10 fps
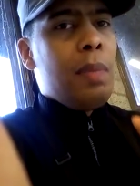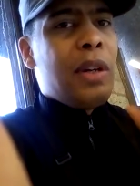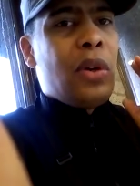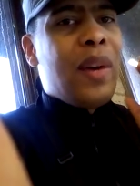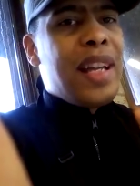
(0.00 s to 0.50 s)

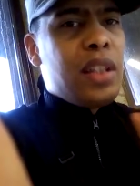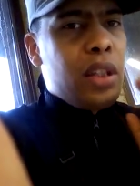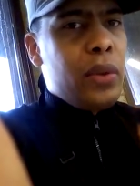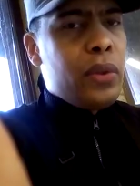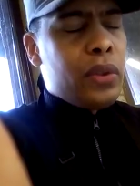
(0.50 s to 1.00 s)
But Christ
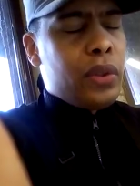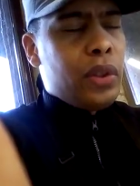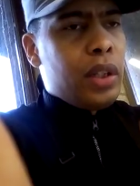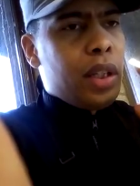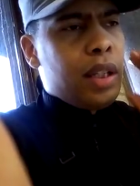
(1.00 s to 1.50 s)
used
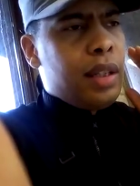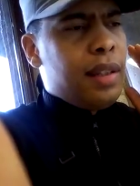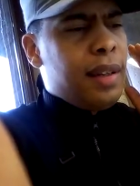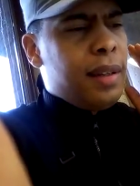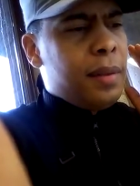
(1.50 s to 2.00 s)

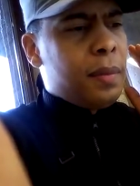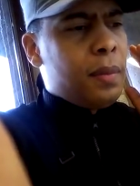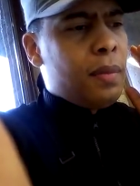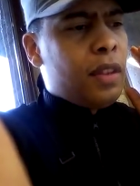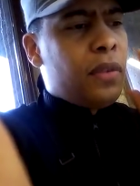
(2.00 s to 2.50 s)
the
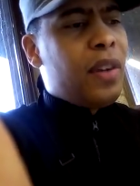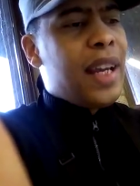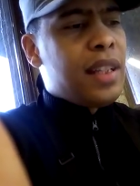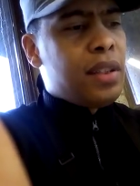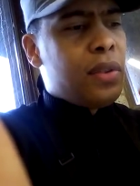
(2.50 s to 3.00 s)

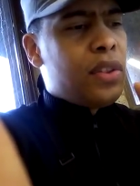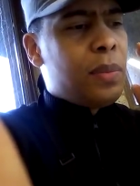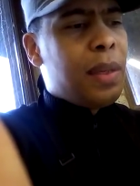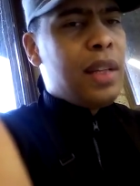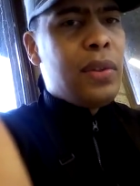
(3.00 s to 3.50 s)
phrase to
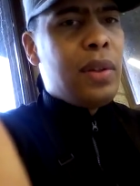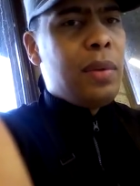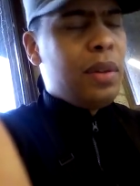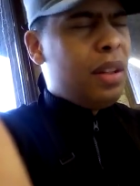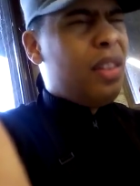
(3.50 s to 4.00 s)
speak to the
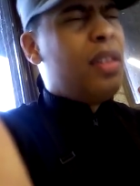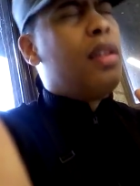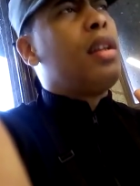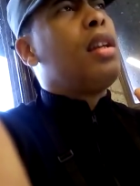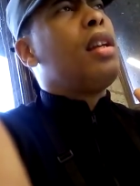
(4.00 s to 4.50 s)

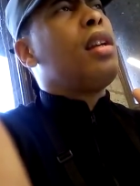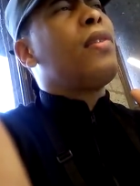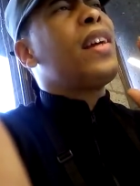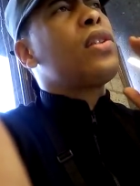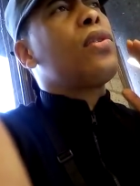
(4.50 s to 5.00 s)

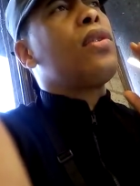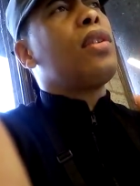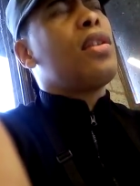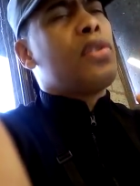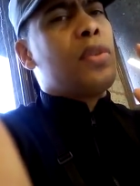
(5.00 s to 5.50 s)
Christ taught
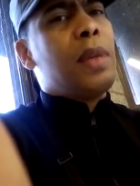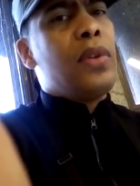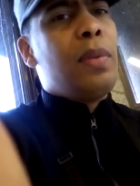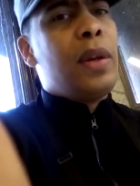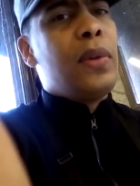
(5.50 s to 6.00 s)
us to speak
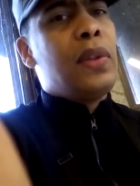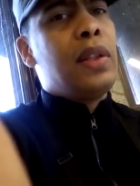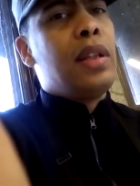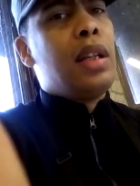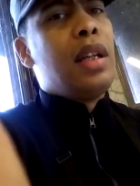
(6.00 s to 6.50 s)
to the
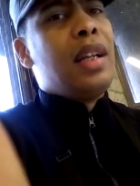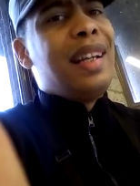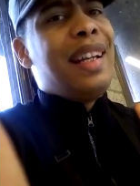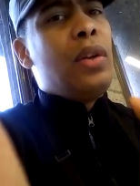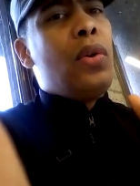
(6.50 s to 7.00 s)
mountain
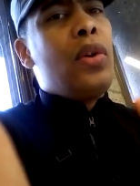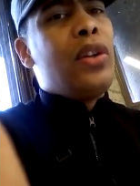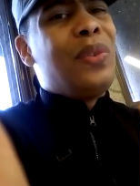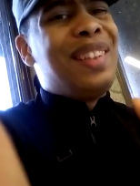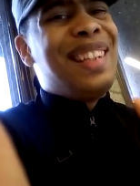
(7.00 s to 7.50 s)
in order
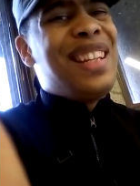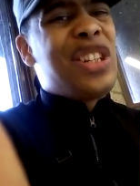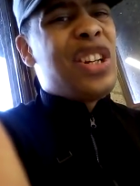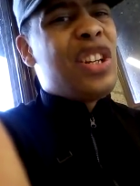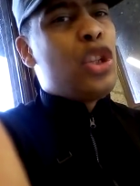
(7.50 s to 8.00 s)
to teach
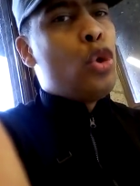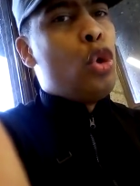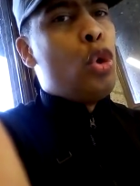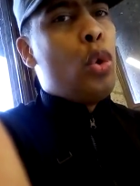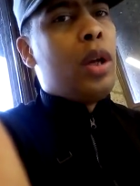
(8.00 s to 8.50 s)
us to
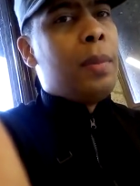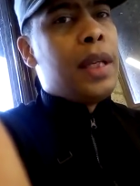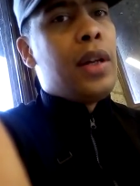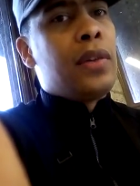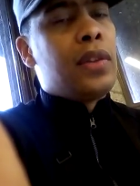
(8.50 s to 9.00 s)
look
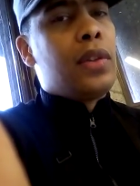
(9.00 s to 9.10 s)
beyond.